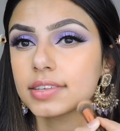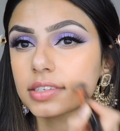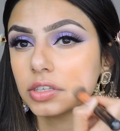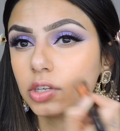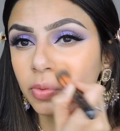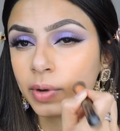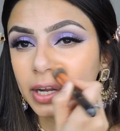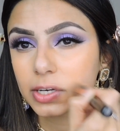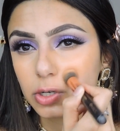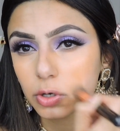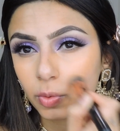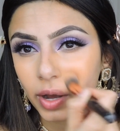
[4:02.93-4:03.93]
because you don't want it
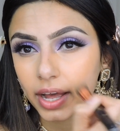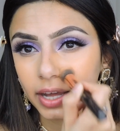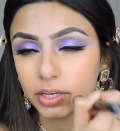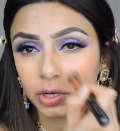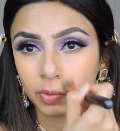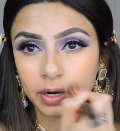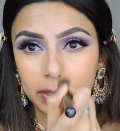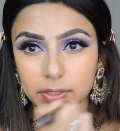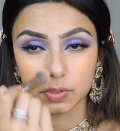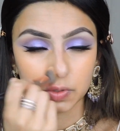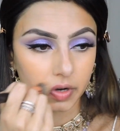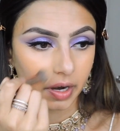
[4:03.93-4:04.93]
too wet and you don't want it
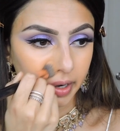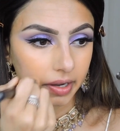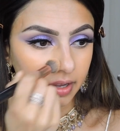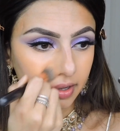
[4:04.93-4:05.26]
too dry.